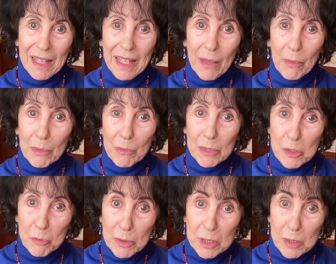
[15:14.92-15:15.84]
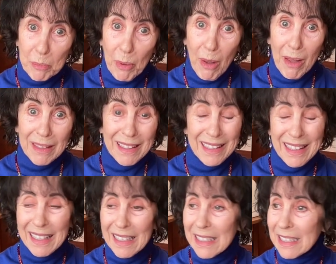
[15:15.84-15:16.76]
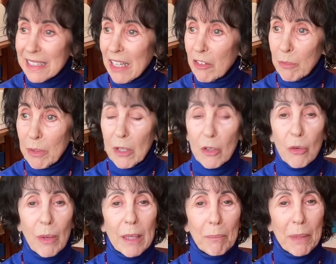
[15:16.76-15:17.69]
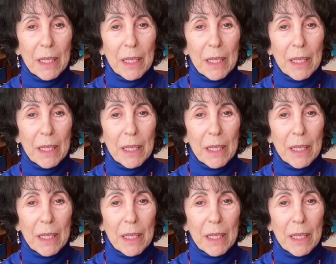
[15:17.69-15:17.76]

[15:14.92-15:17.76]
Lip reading: And when we respond, and again, it doesn't have to be a great,